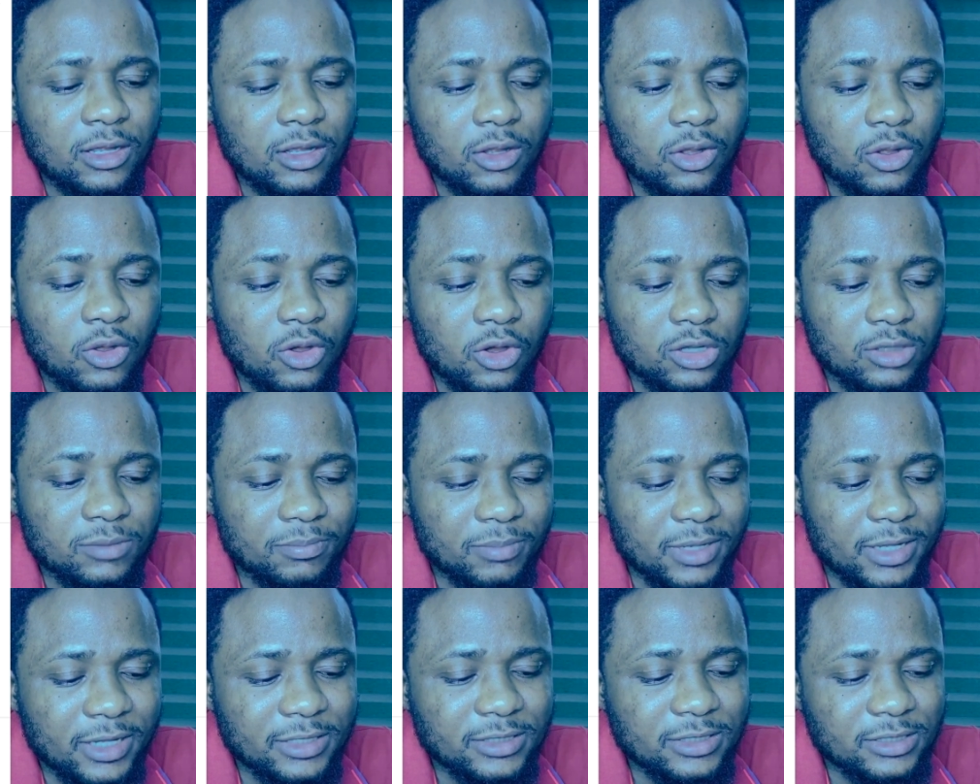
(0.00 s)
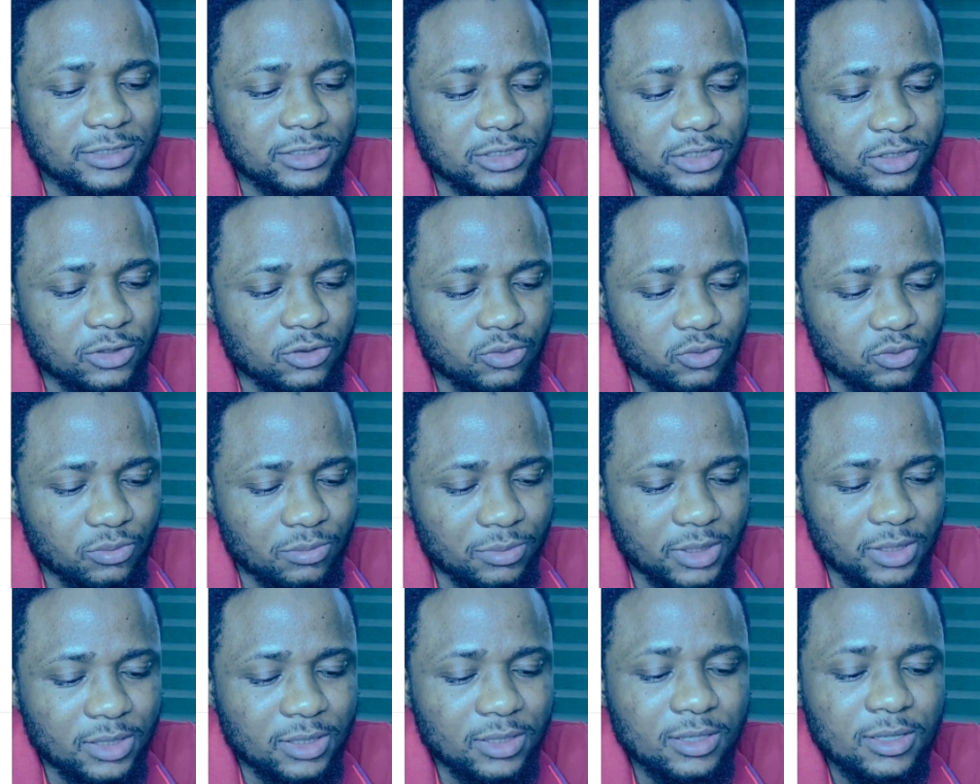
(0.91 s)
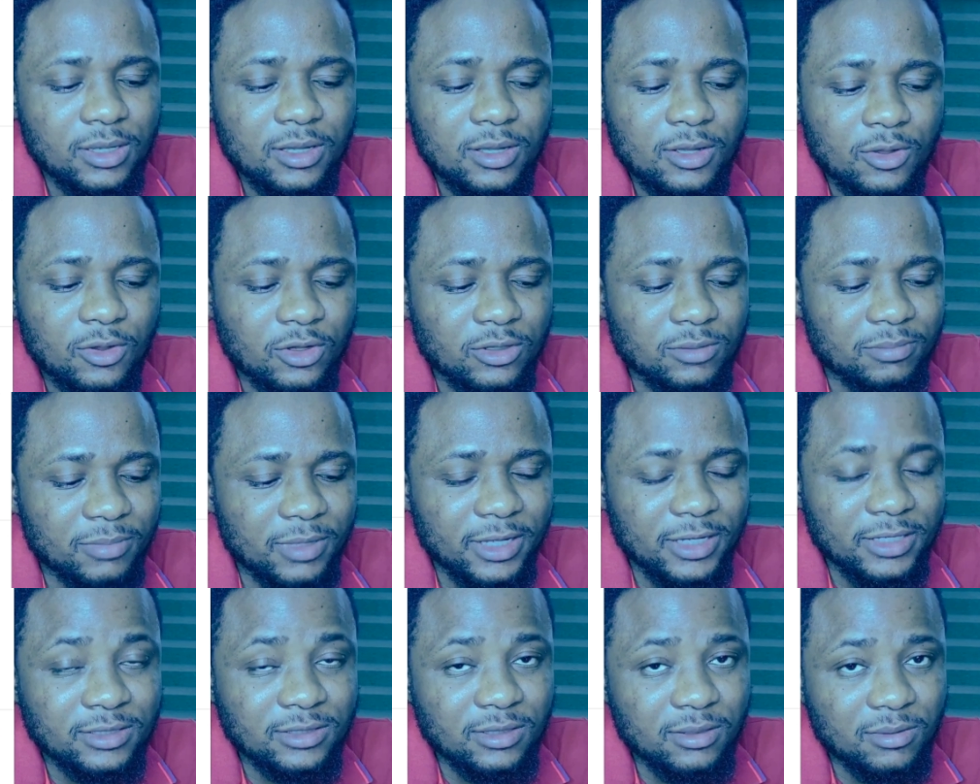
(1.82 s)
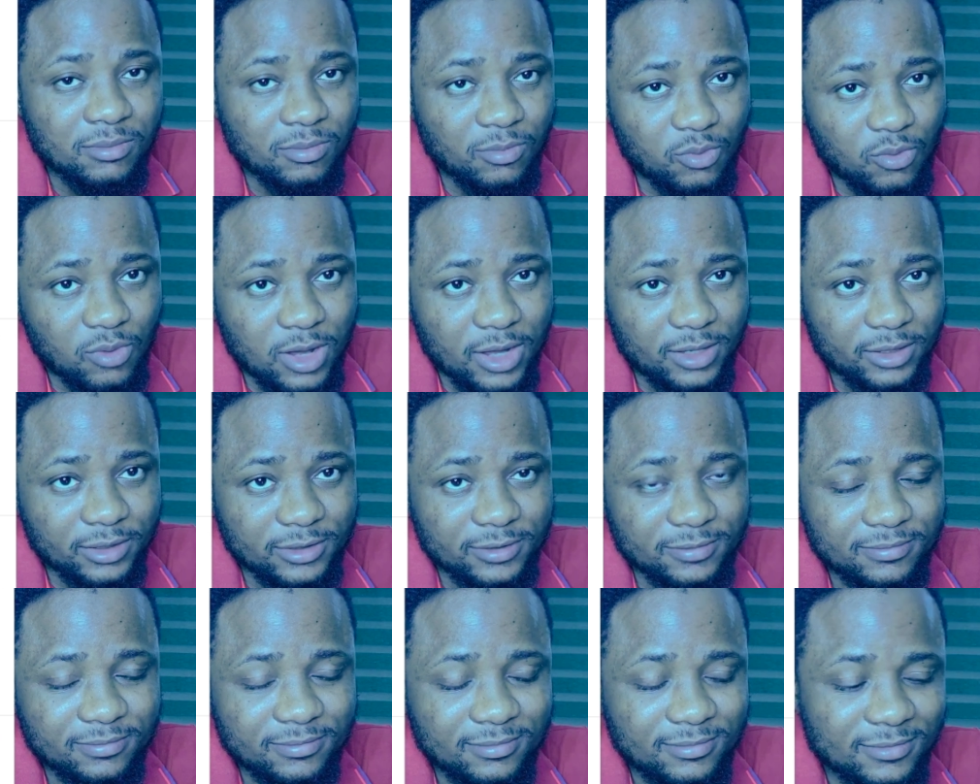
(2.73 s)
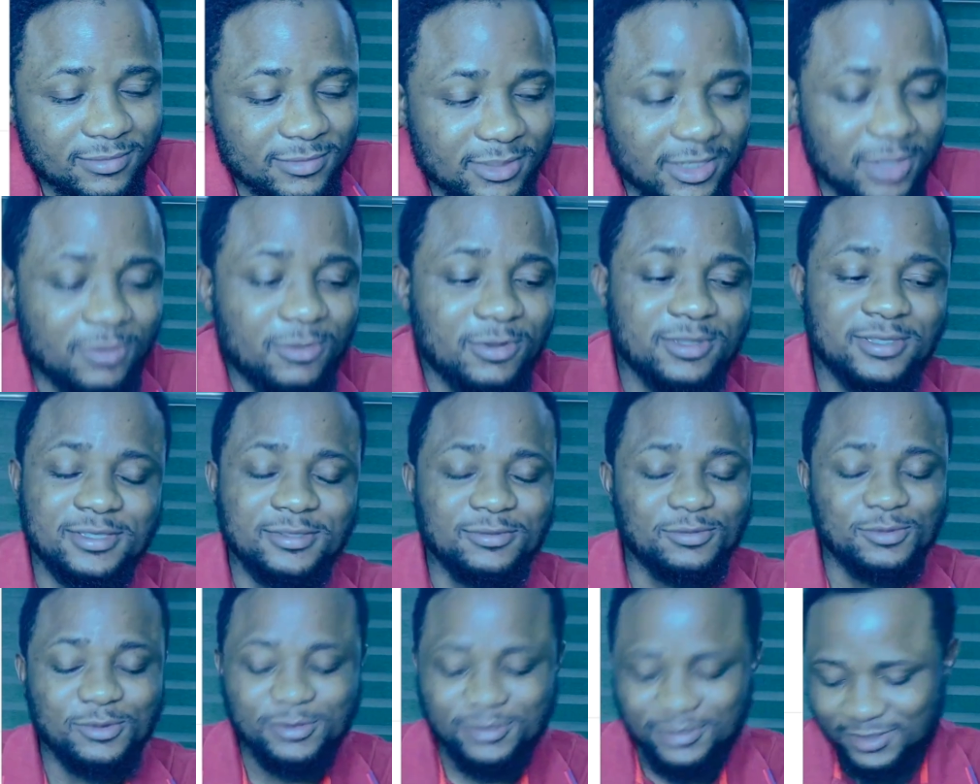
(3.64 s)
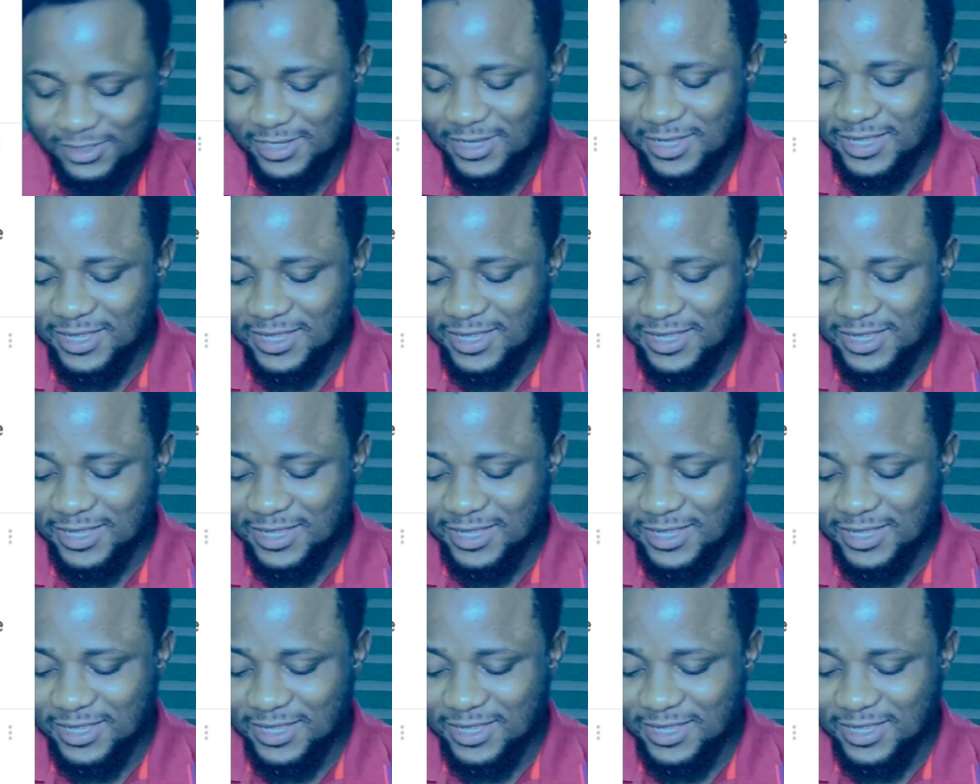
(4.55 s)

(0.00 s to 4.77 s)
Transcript: God bless Sheikh Gumi. God bless Buhari. That's what she wrote.